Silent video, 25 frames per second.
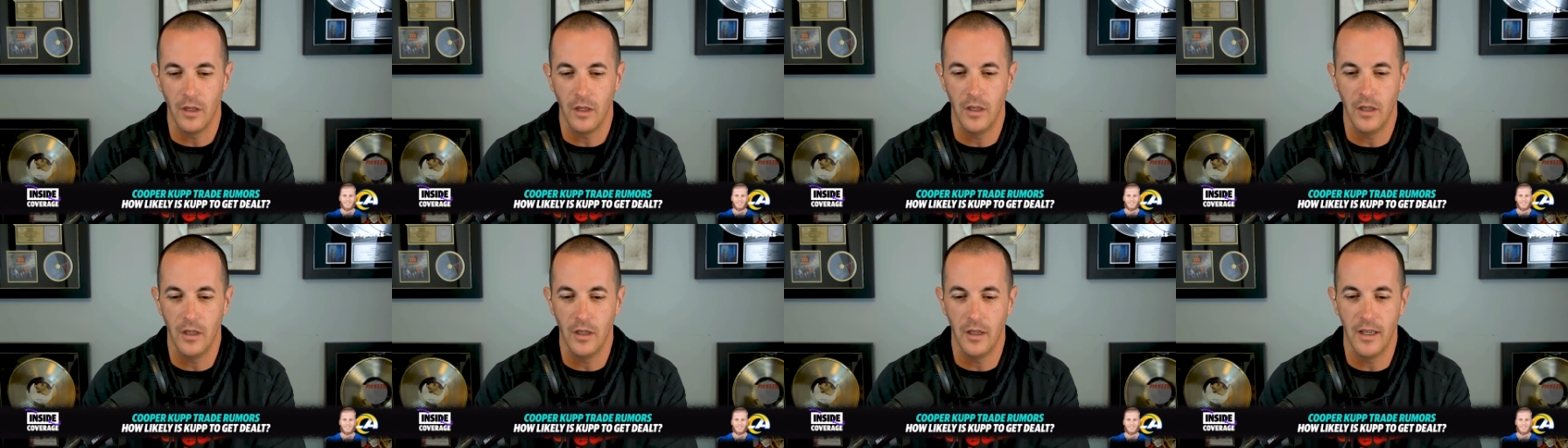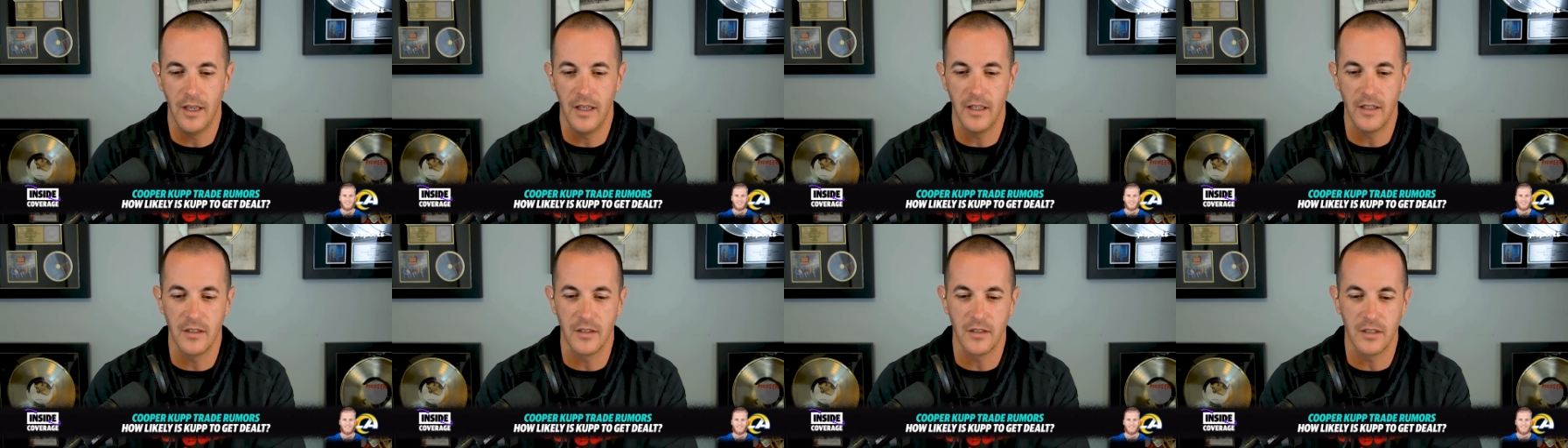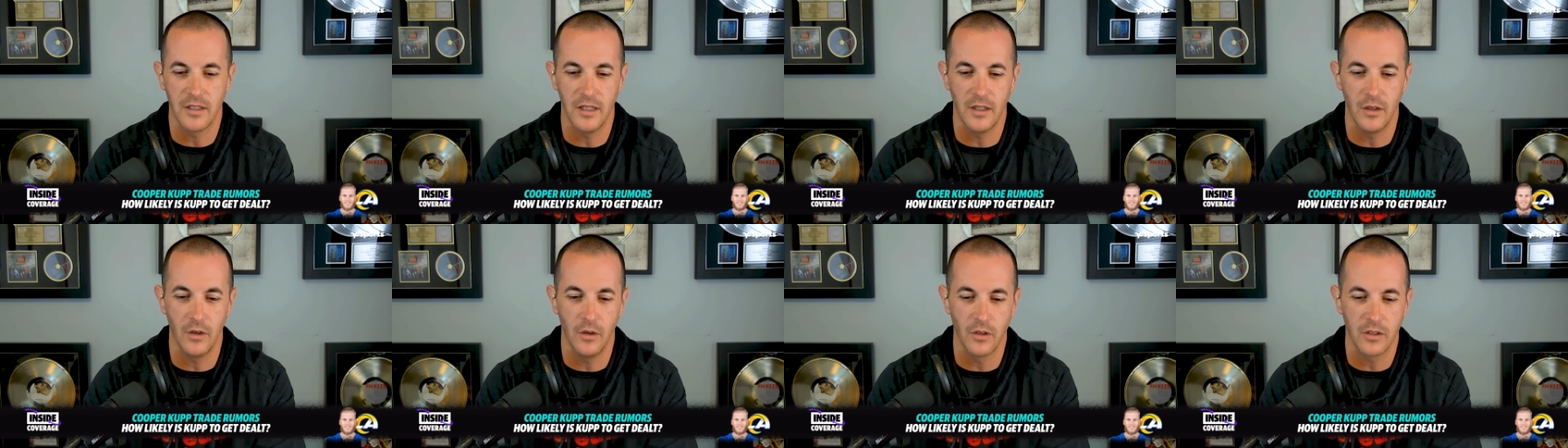Uh, as
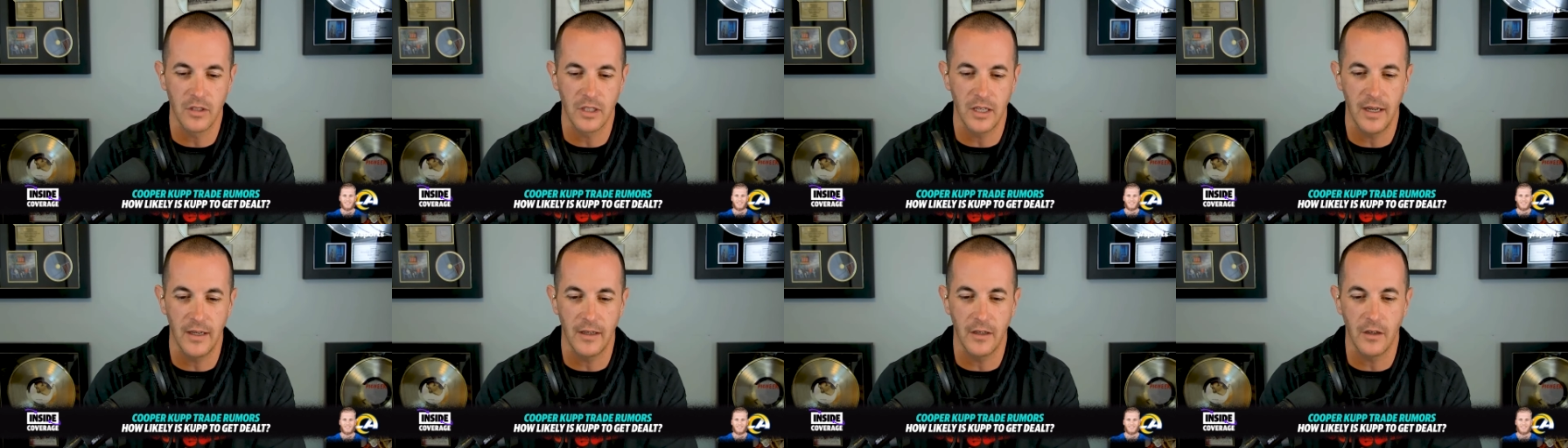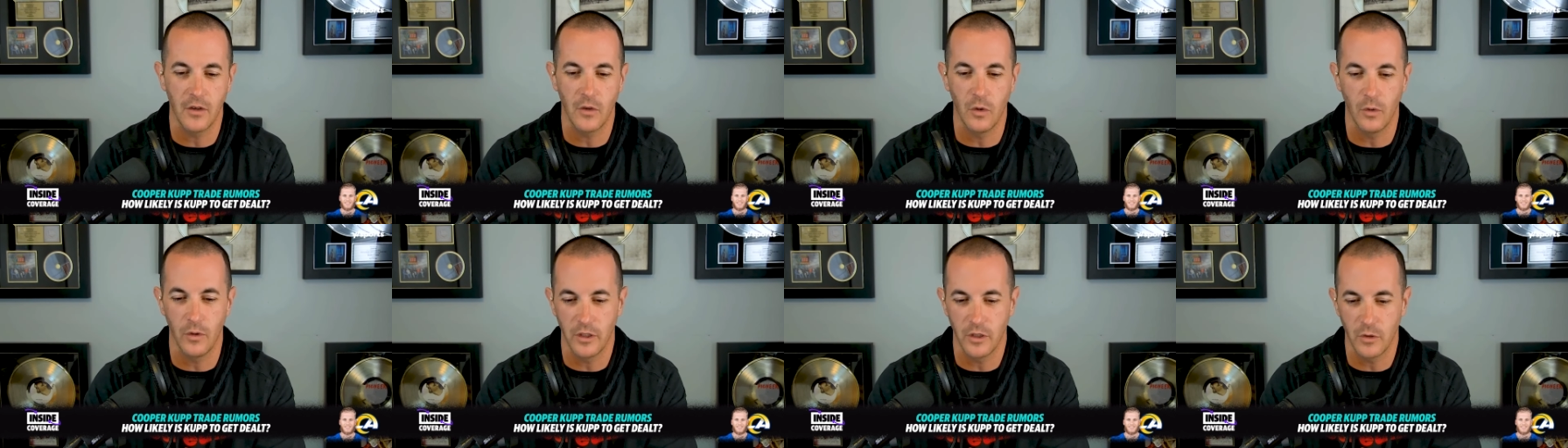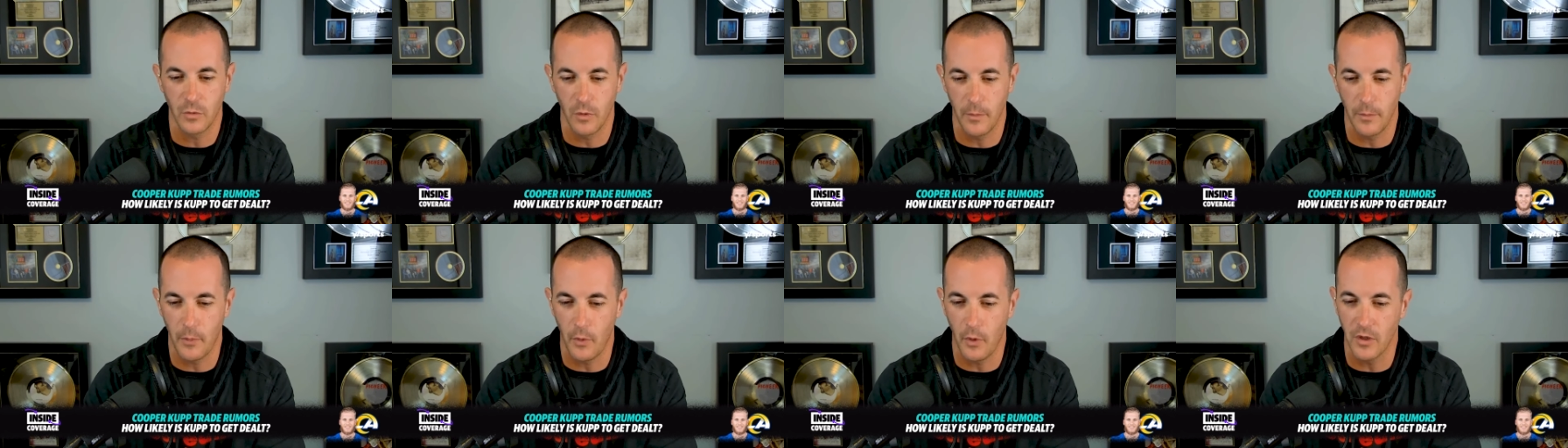it looks like, according
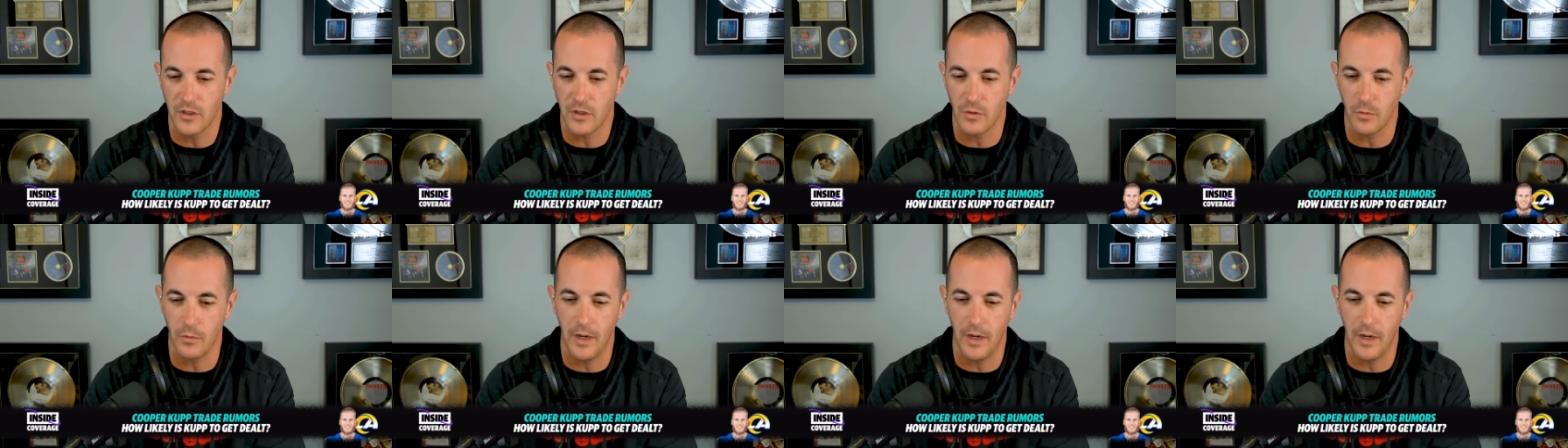to reports,